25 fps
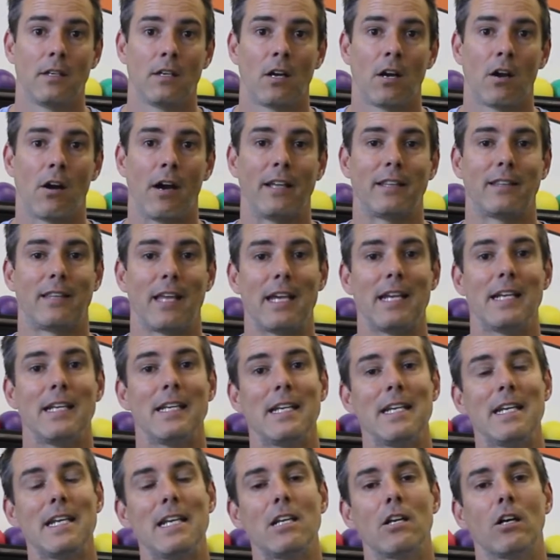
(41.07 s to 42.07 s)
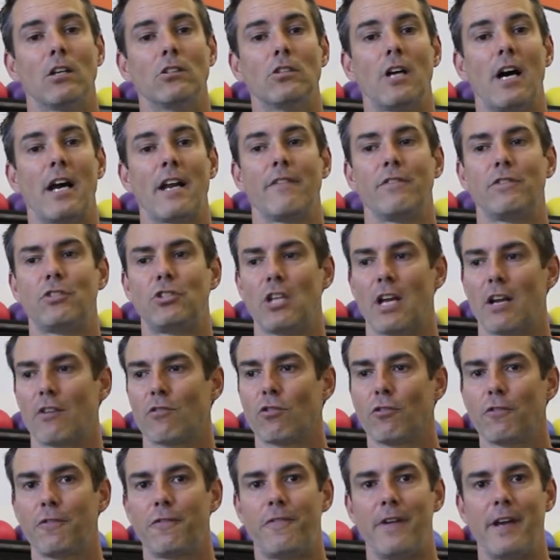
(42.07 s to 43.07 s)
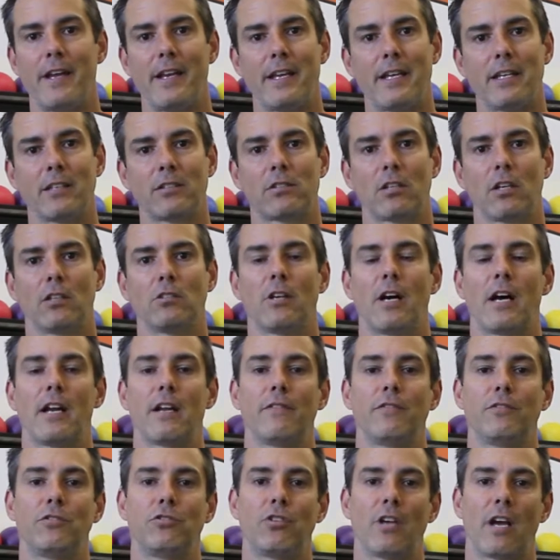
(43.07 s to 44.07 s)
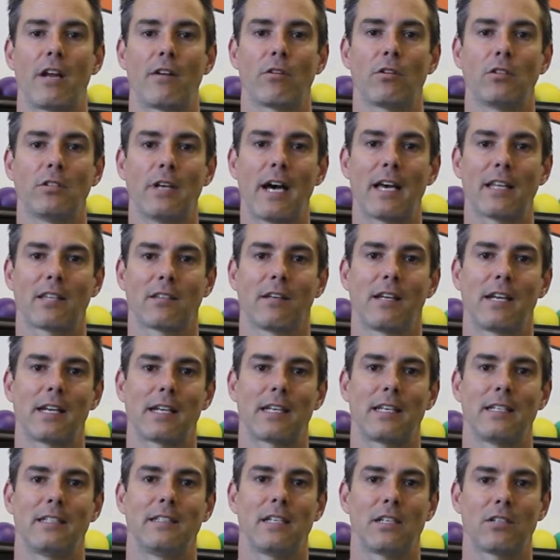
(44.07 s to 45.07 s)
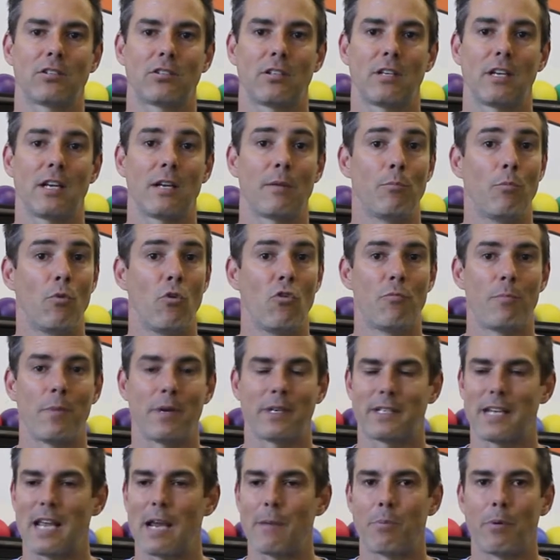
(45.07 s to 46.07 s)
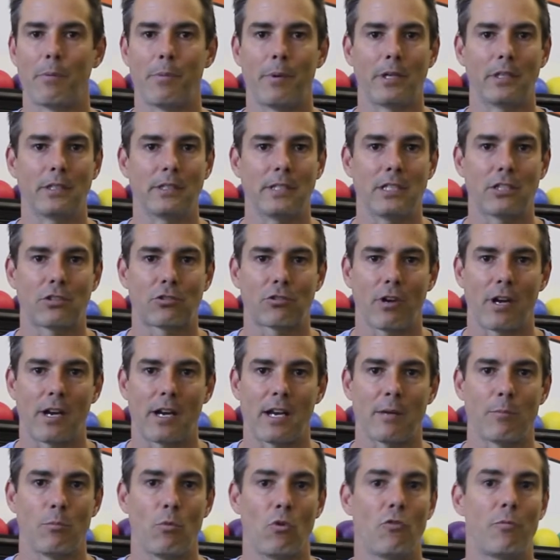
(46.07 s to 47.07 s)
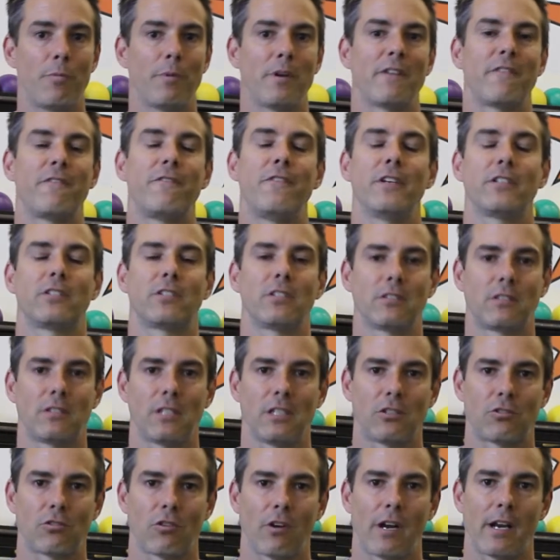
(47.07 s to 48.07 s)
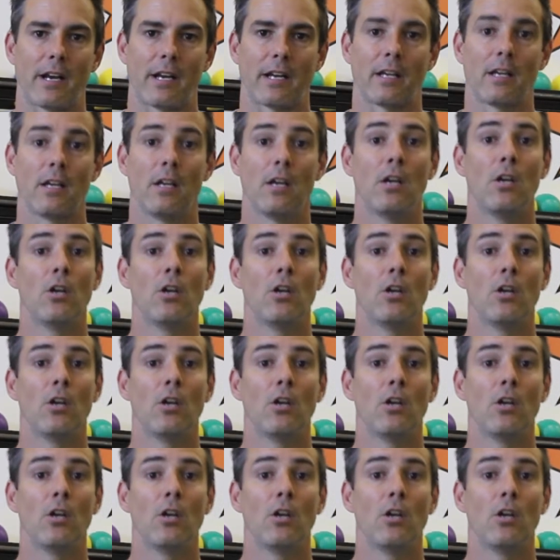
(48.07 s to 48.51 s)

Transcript: Right? They need a lot of general fitness, a lot of general athletic conditioning, movement capability training, movement efficiency training.